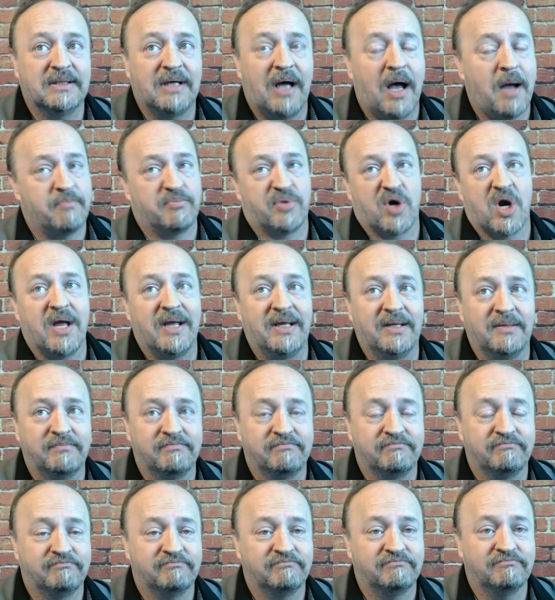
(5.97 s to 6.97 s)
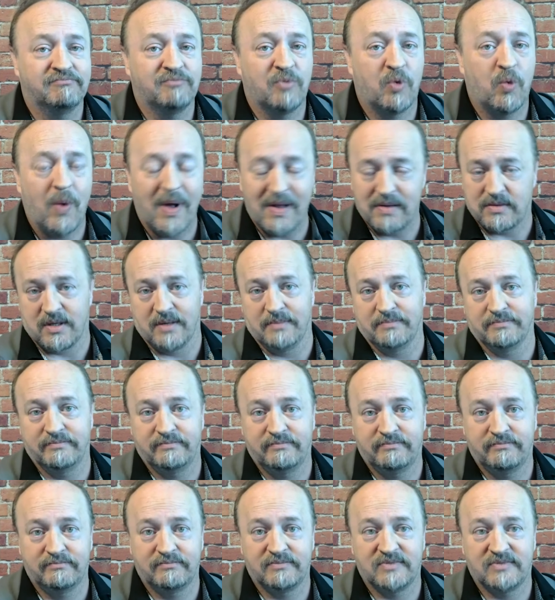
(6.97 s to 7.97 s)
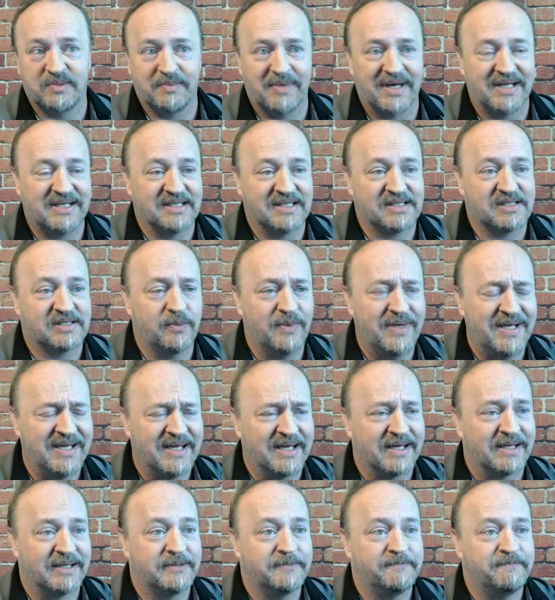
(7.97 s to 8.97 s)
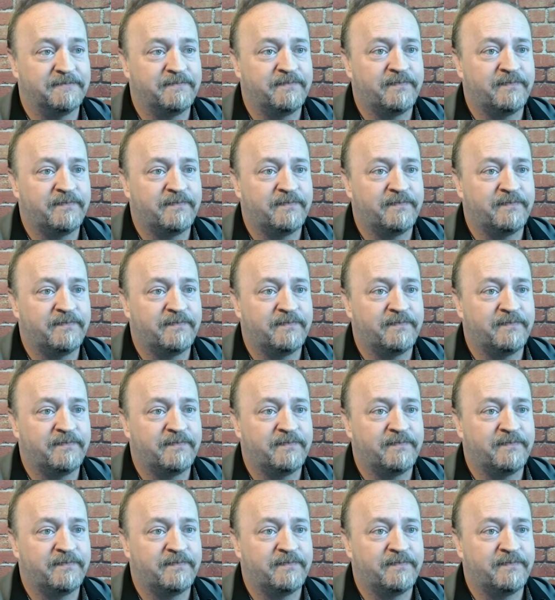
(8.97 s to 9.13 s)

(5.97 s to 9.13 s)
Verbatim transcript: I'm Brian. Welcome to my Tesla Weekend.